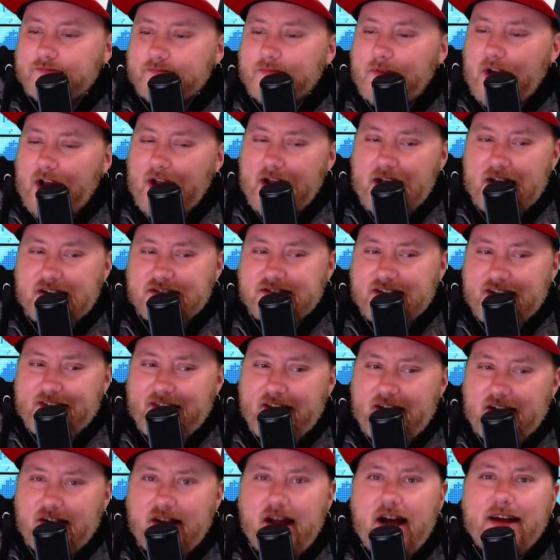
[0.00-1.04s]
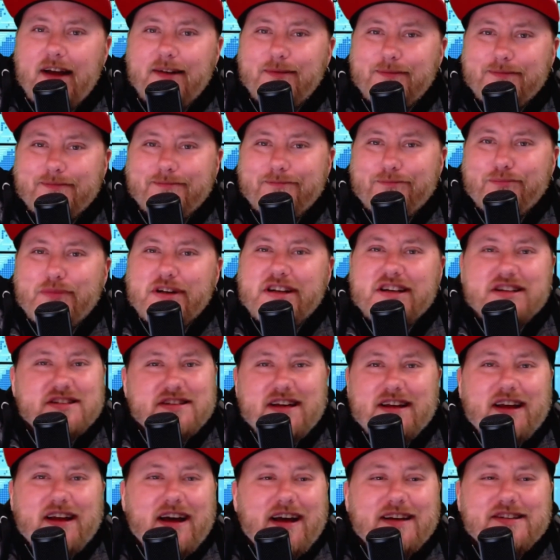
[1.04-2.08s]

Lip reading: I say that a lot because I